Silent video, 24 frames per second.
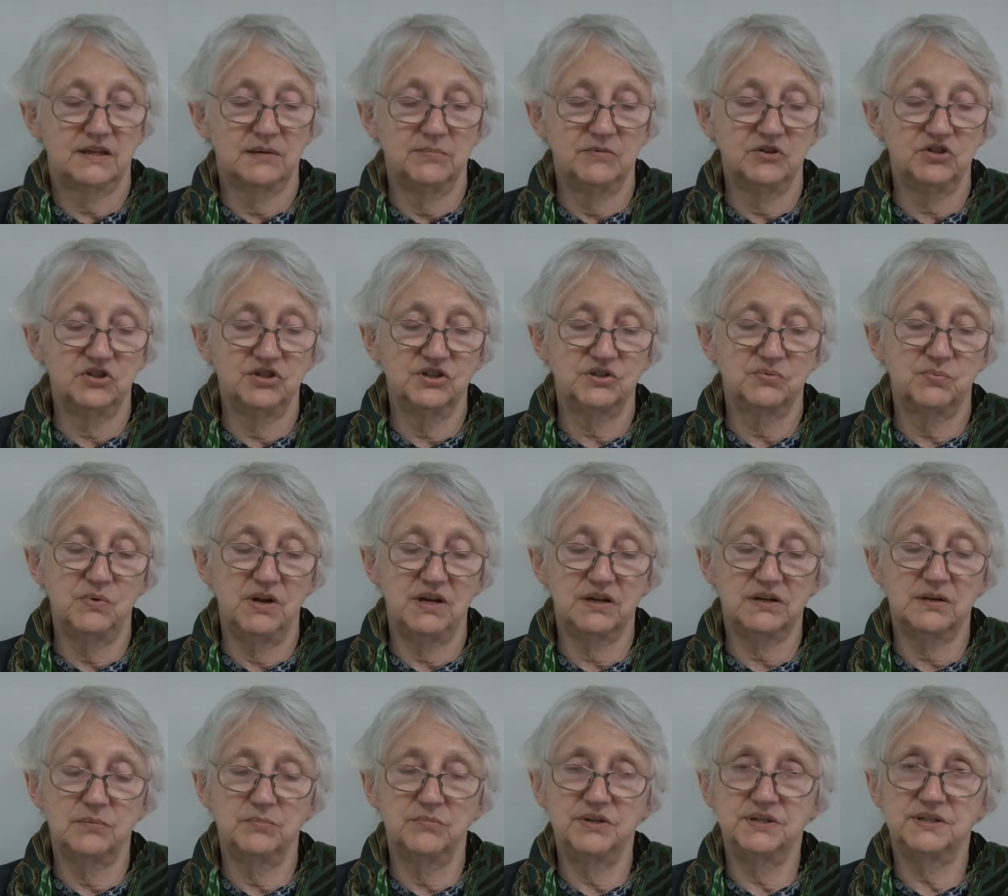The Commission's
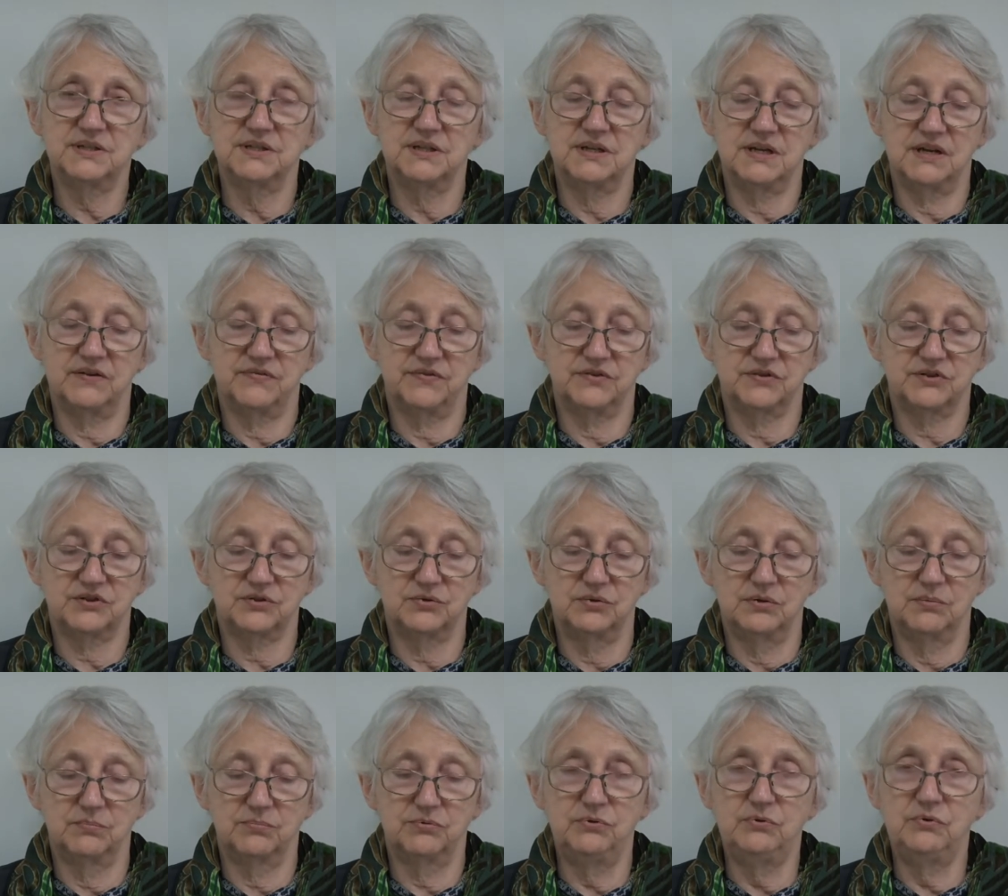welcome recent efforts
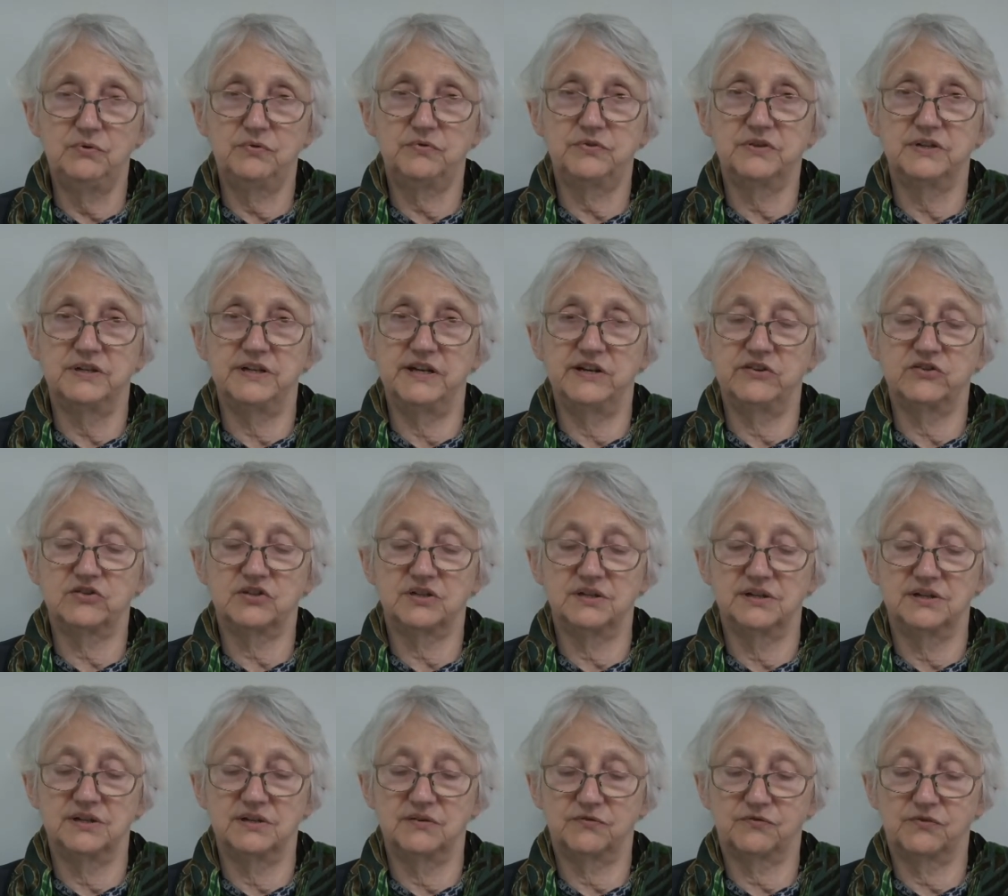to improve the
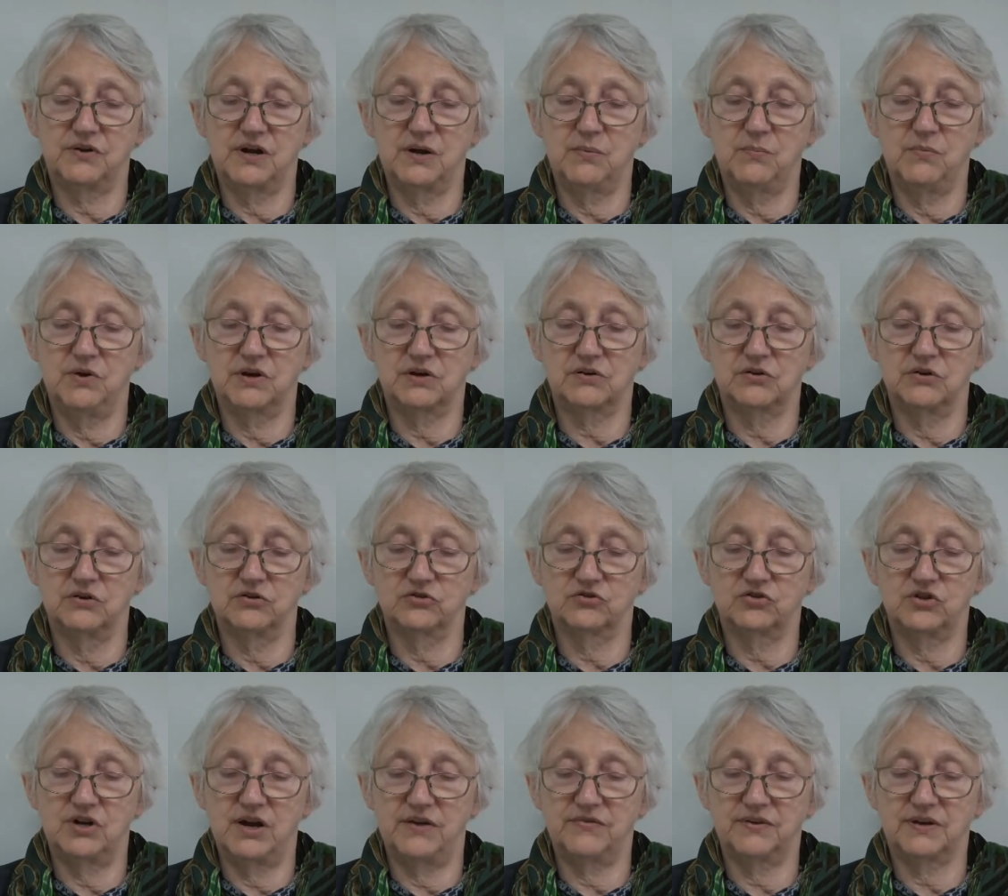legislative framework on
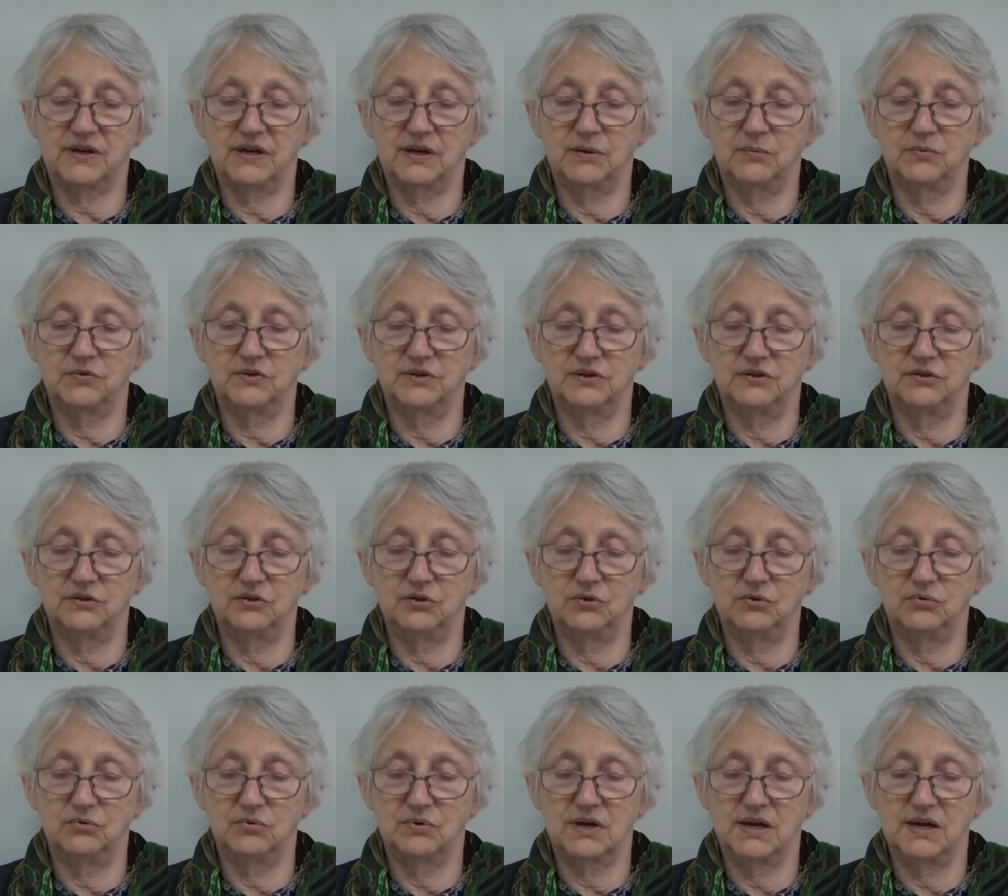trafficking within
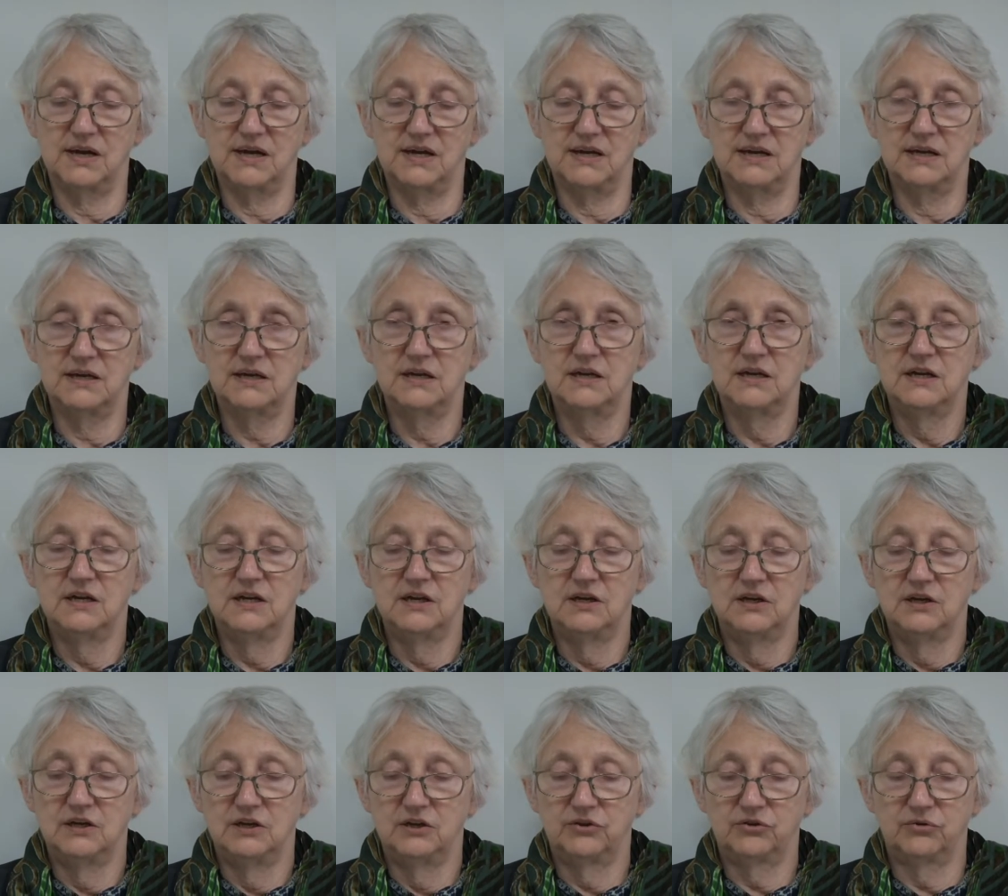the UK
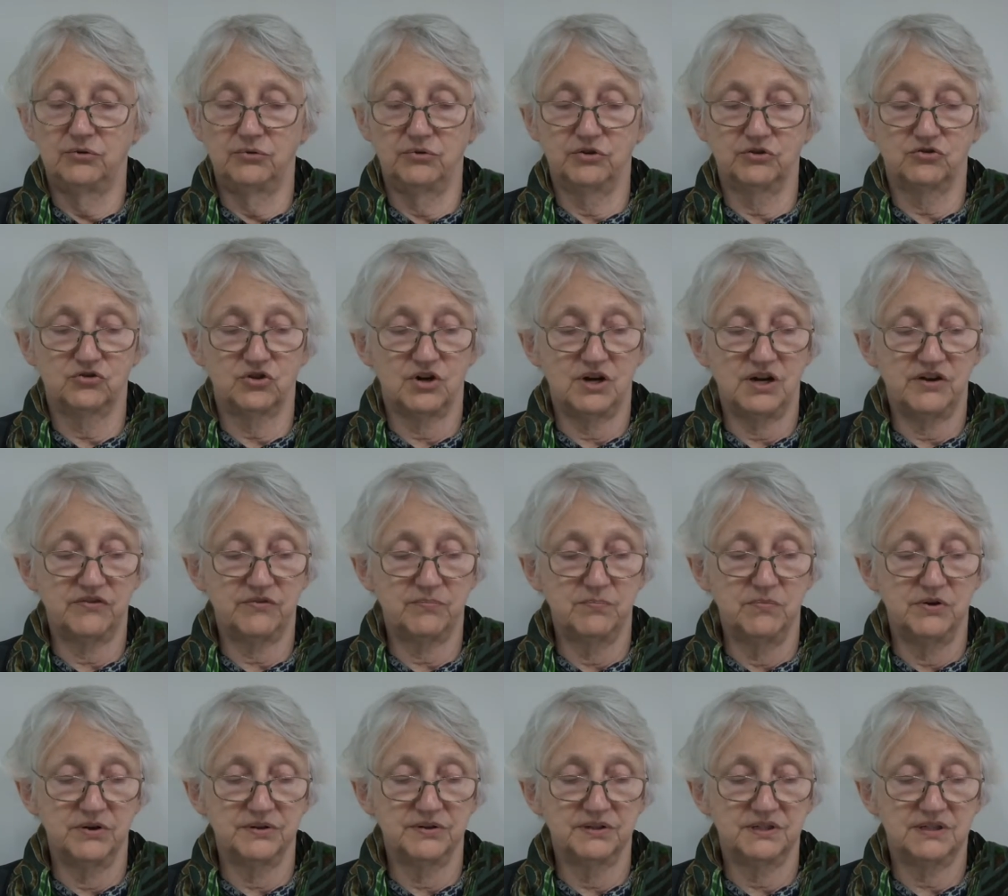through the Draft
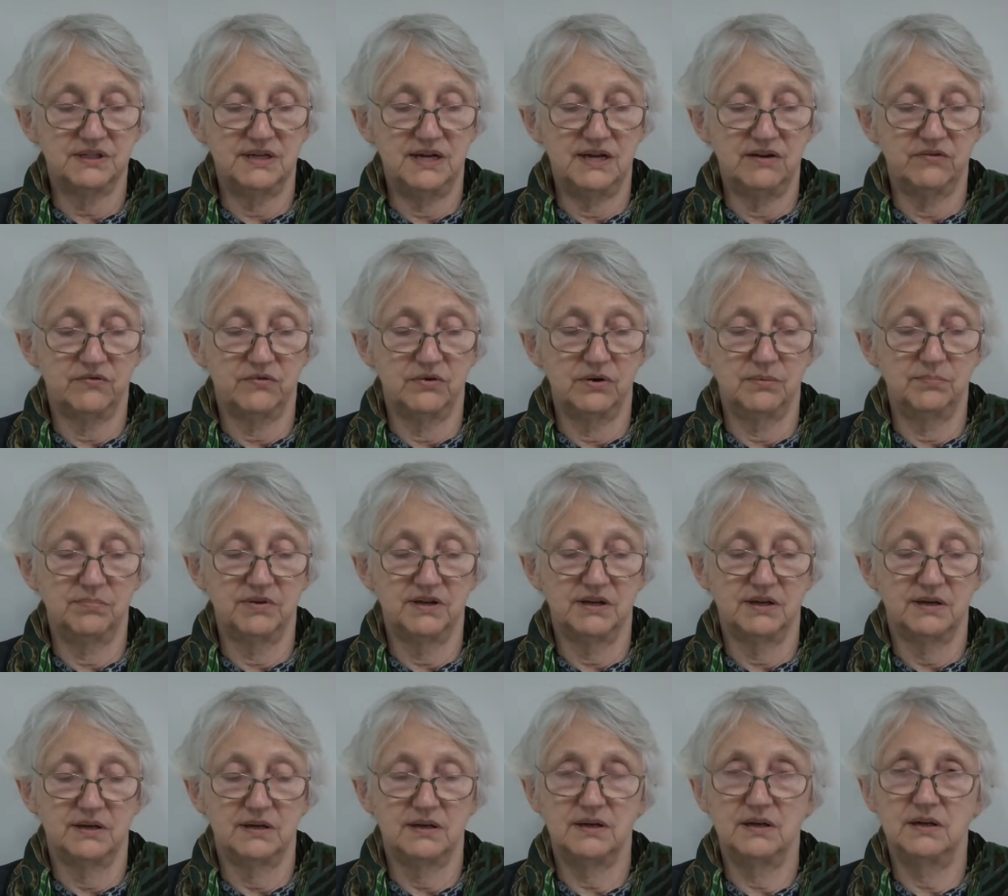Modern Slavery
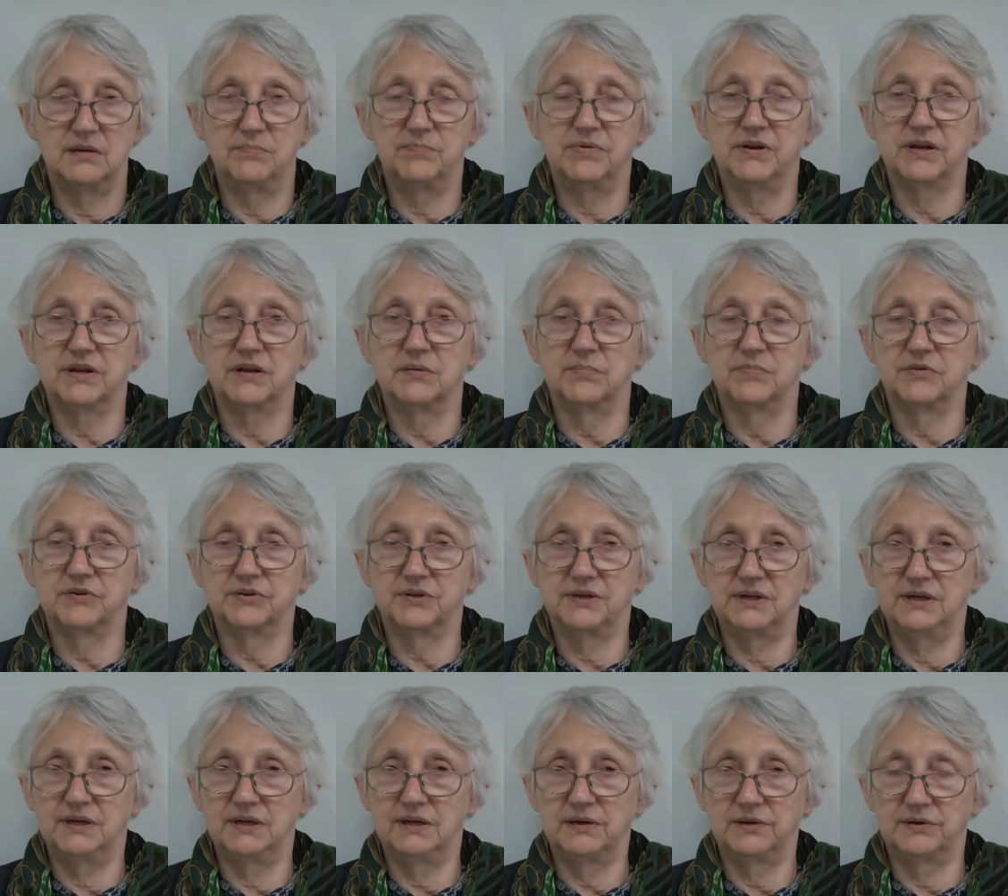Bill, applicable
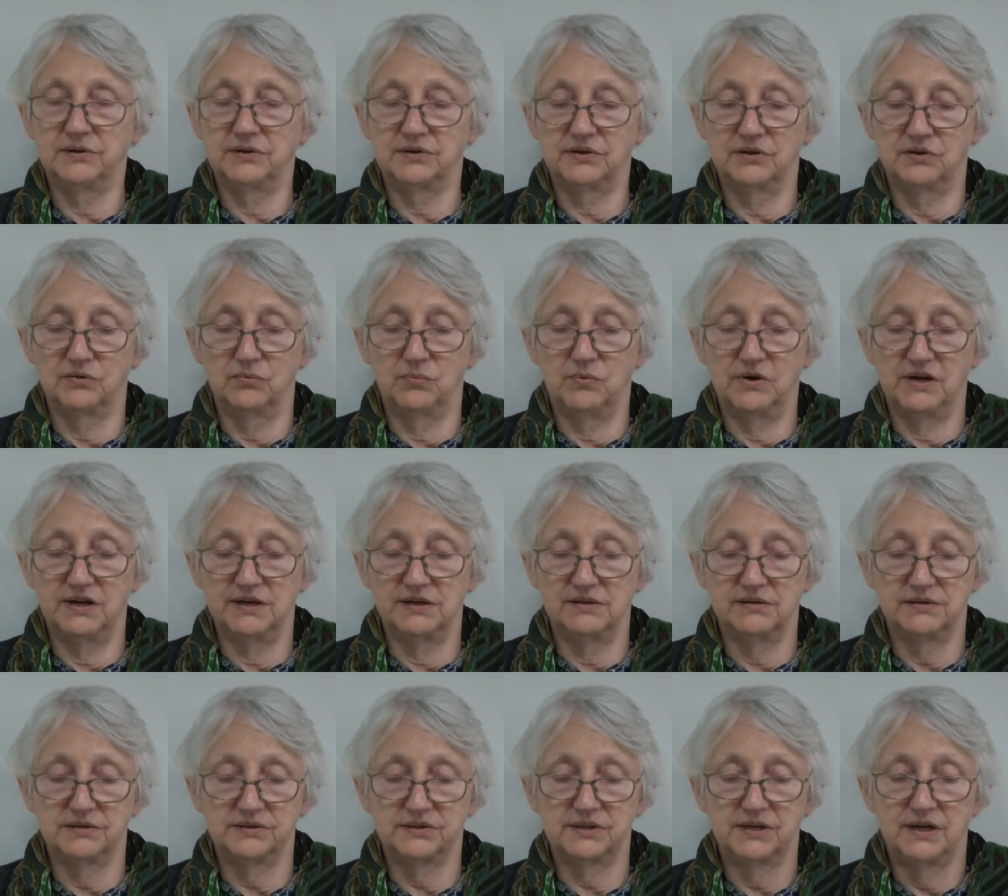to England and
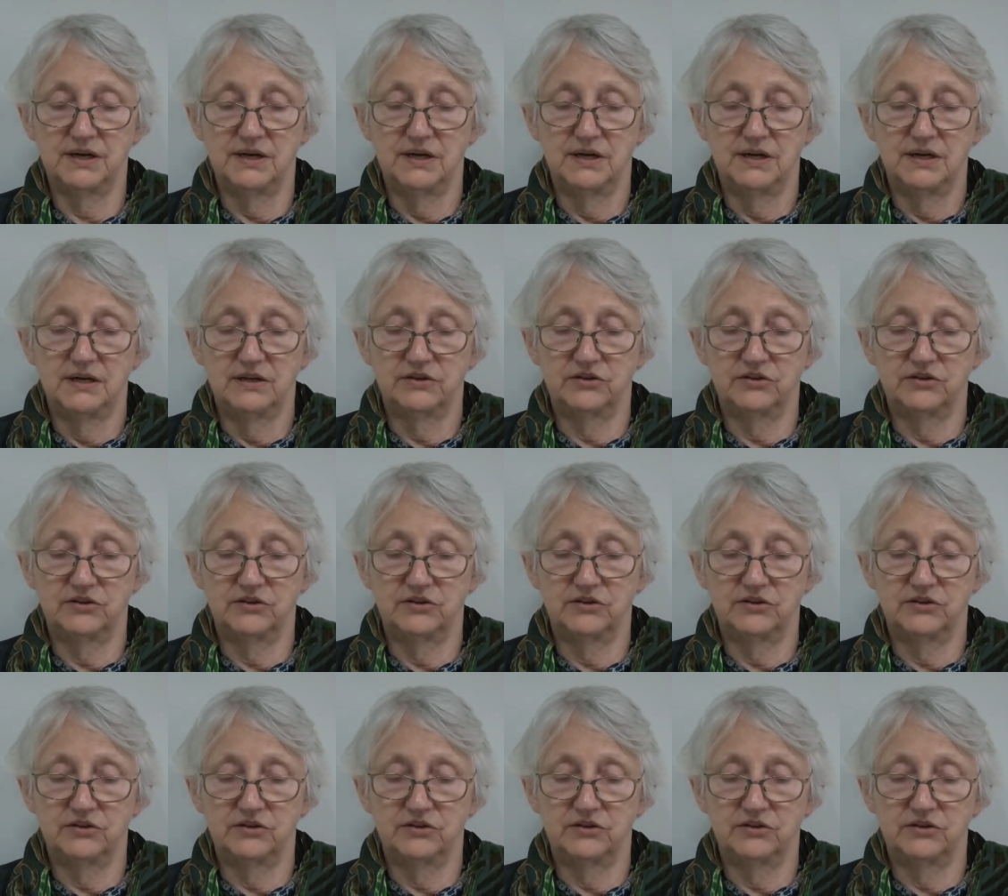Wales,